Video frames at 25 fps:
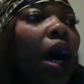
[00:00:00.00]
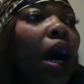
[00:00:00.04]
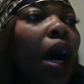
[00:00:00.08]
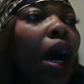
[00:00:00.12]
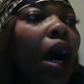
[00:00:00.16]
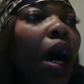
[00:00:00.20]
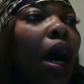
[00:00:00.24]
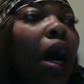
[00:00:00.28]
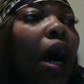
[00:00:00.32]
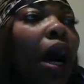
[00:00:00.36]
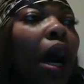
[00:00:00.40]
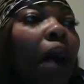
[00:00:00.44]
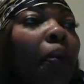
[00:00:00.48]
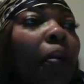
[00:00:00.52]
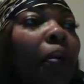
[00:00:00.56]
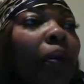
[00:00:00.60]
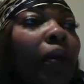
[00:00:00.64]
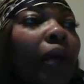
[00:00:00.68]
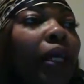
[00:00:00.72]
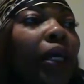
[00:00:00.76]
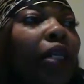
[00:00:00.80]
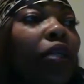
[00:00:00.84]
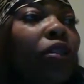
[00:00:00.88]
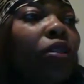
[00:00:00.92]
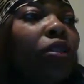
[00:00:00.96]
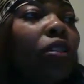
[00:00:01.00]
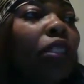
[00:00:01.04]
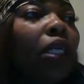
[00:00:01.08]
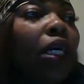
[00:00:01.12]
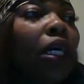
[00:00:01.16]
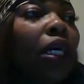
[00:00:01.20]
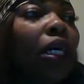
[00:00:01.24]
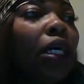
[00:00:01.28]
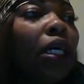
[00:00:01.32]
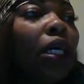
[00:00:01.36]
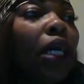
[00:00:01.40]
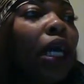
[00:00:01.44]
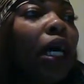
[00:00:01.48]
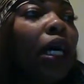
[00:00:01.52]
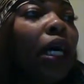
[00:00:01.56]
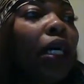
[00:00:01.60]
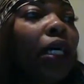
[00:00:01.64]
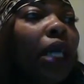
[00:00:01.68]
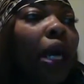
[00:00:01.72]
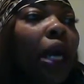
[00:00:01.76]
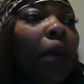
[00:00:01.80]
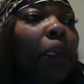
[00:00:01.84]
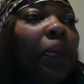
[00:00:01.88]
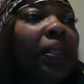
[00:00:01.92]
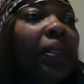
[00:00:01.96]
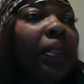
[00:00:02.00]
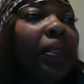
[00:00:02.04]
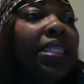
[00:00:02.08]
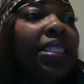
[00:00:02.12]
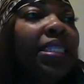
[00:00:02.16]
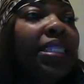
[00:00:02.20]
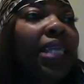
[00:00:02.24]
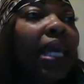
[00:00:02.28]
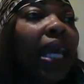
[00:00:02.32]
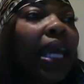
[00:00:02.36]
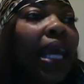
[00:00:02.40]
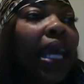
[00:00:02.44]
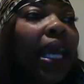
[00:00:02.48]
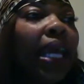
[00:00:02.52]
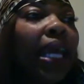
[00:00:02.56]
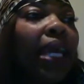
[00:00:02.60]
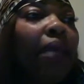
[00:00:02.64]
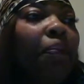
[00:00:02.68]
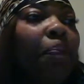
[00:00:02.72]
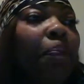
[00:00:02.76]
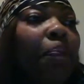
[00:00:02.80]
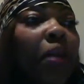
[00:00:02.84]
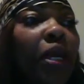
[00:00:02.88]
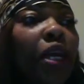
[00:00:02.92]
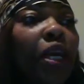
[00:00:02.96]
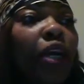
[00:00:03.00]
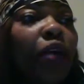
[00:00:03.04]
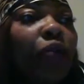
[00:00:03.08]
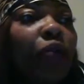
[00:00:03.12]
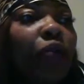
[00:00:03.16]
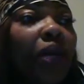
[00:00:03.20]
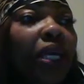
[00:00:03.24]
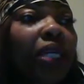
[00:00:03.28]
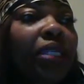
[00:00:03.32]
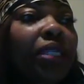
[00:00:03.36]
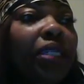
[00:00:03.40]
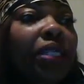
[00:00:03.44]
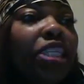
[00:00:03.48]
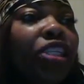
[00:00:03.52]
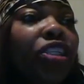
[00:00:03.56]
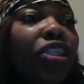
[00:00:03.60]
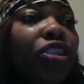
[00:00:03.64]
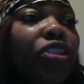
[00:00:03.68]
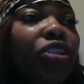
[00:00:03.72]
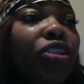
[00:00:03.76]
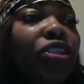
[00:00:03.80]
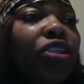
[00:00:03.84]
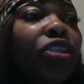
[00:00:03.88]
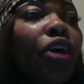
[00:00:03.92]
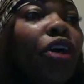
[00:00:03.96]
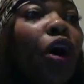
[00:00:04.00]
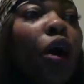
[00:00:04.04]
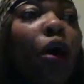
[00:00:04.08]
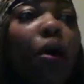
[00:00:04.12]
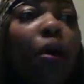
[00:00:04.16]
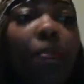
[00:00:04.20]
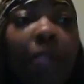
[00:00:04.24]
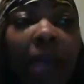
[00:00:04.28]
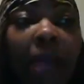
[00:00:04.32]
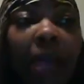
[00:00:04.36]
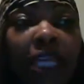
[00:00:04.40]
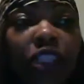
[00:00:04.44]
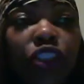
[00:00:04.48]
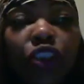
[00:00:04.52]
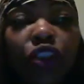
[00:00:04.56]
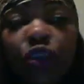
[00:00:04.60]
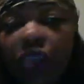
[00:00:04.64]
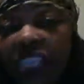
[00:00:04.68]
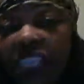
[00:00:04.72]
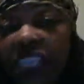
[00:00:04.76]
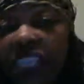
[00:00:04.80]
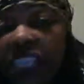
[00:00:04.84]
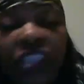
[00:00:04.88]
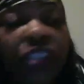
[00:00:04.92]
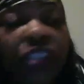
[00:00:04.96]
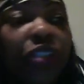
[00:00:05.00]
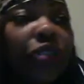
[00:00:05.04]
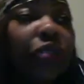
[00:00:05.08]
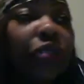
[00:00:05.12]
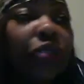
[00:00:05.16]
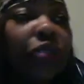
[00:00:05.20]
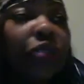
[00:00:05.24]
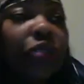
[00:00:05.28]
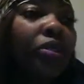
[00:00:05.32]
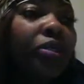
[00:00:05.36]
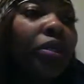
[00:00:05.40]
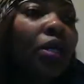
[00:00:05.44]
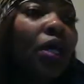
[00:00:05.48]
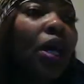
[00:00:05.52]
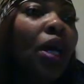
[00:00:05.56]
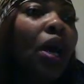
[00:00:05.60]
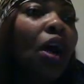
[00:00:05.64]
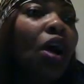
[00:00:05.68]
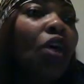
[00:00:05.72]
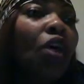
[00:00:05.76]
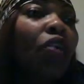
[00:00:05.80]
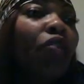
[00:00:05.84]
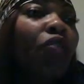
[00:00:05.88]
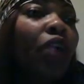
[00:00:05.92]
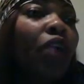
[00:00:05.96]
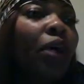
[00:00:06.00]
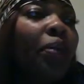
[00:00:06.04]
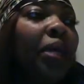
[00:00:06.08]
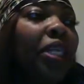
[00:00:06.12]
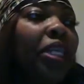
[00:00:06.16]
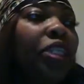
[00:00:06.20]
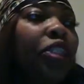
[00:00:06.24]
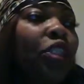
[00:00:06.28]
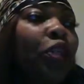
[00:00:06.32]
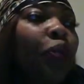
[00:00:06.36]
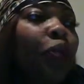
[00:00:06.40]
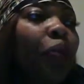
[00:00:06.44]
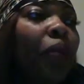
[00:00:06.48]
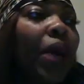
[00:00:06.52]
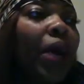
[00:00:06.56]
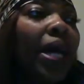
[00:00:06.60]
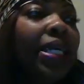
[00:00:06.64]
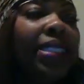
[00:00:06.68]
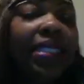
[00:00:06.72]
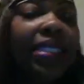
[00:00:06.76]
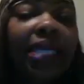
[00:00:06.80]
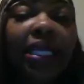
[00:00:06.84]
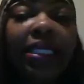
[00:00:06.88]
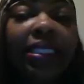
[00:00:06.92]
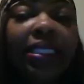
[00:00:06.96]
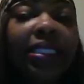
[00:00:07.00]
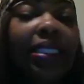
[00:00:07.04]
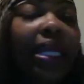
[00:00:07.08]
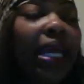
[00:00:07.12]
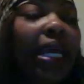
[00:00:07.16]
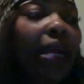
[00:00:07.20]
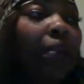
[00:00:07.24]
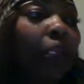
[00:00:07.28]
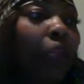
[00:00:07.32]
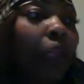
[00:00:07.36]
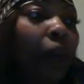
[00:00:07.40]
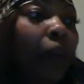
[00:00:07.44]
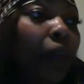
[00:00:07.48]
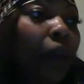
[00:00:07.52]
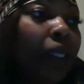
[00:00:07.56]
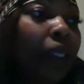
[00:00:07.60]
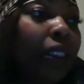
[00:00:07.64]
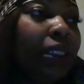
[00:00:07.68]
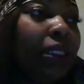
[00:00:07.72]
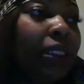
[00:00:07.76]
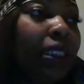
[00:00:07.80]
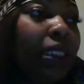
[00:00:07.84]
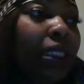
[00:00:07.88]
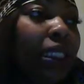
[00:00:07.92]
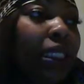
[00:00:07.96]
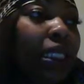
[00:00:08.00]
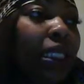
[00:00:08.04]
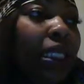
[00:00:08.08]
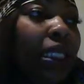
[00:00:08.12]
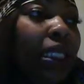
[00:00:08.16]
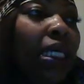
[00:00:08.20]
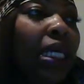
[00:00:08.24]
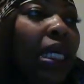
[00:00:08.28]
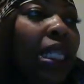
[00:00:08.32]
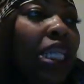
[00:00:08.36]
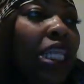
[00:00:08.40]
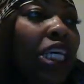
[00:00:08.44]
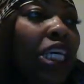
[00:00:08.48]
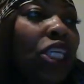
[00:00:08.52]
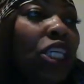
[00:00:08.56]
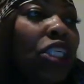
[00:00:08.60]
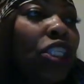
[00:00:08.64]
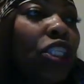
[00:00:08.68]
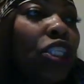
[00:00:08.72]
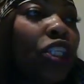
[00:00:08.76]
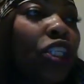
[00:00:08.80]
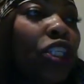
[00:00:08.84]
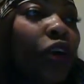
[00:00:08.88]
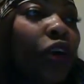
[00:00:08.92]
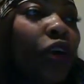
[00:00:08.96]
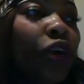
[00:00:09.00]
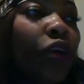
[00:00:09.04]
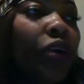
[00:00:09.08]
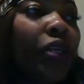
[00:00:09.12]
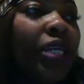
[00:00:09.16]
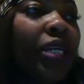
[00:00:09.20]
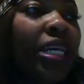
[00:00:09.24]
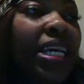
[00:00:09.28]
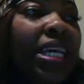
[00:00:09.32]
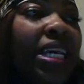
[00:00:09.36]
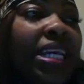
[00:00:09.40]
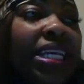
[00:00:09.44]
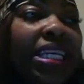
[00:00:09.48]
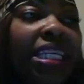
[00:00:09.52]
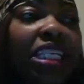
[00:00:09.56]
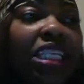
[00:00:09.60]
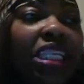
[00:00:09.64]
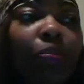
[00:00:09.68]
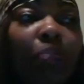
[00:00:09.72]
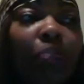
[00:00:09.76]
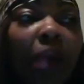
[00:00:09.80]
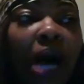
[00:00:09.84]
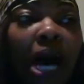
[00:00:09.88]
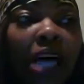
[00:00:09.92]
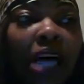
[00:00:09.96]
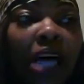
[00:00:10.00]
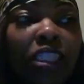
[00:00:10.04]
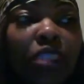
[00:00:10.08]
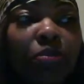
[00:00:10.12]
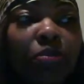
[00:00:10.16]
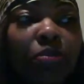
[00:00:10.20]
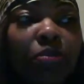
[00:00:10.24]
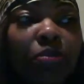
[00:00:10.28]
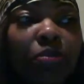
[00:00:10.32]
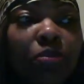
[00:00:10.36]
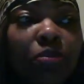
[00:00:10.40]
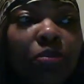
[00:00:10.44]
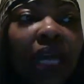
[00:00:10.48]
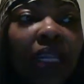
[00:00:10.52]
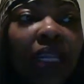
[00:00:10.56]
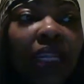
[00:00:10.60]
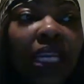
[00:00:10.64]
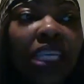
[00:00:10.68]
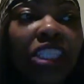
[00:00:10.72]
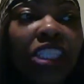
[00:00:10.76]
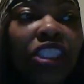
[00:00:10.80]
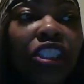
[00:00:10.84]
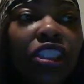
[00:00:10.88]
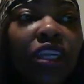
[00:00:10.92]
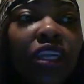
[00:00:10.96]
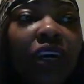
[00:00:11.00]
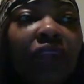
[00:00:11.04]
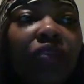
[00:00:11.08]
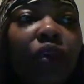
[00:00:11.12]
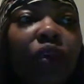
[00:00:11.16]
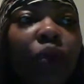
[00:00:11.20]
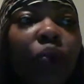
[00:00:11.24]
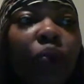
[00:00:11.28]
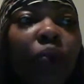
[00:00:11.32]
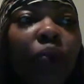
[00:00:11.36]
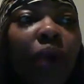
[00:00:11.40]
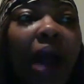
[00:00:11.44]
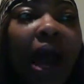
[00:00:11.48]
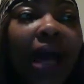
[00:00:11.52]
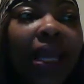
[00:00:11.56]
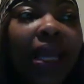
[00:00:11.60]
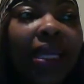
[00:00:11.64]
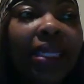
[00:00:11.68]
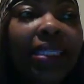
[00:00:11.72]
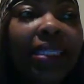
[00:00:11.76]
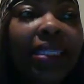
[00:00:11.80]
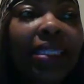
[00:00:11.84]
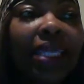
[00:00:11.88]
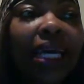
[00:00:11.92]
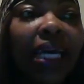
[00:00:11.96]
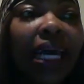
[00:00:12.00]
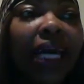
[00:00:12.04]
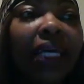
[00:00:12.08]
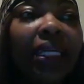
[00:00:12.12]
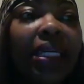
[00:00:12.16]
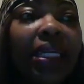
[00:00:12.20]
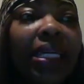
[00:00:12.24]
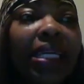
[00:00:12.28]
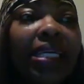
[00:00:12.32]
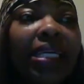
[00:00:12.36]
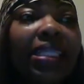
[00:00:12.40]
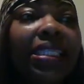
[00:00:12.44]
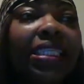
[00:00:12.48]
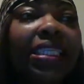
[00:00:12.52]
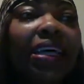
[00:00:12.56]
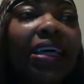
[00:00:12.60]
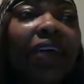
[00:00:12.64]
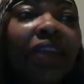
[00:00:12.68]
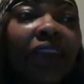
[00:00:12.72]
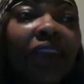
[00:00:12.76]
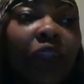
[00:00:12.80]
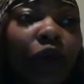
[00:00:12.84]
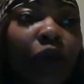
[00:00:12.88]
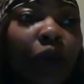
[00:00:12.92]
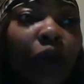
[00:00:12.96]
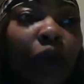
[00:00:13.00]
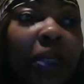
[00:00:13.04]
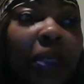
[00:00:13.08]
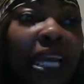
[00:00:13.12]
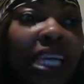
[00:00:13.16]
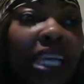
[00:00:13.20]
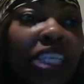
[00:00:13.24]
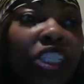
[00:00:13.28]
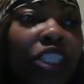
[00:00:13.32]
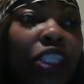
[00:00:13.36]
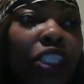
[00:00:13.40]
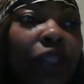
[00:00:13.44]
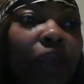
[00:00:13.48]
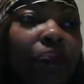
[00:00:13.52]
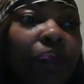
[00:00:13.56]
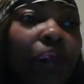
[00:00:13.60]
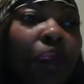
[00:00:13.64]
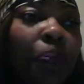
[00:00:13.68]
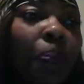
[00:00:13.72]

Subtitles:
Operators' competence and peer recognitions are major issues. From a due process standpoint, the concern is possible violation of the right against self-incrimination.